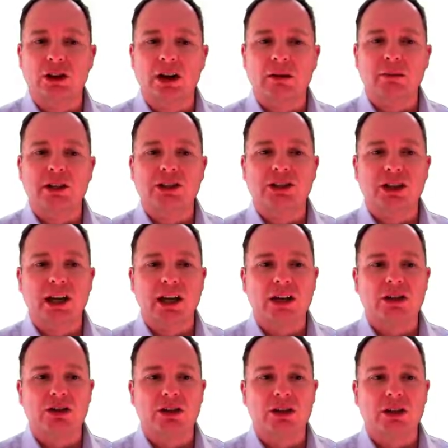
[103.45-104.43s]
and I'm going to
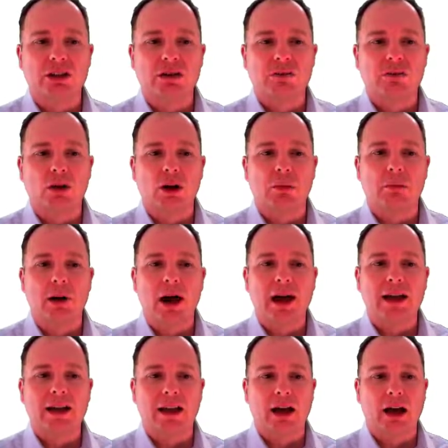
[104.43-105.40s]
change this from
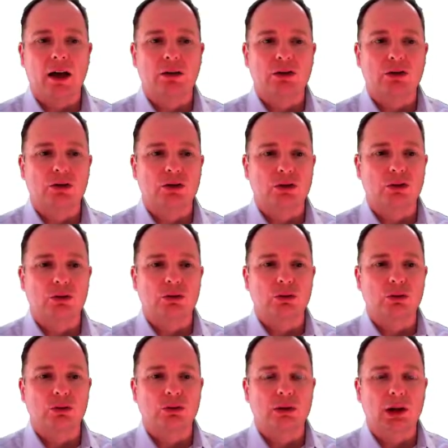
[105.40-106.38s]
my accounts
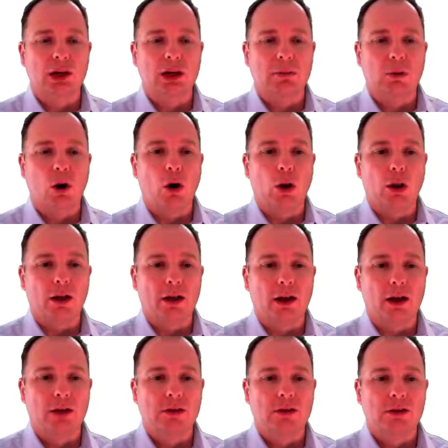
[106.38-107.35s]
to all
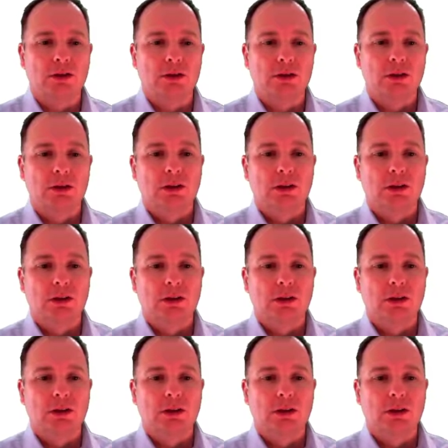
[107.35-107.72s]
accounts.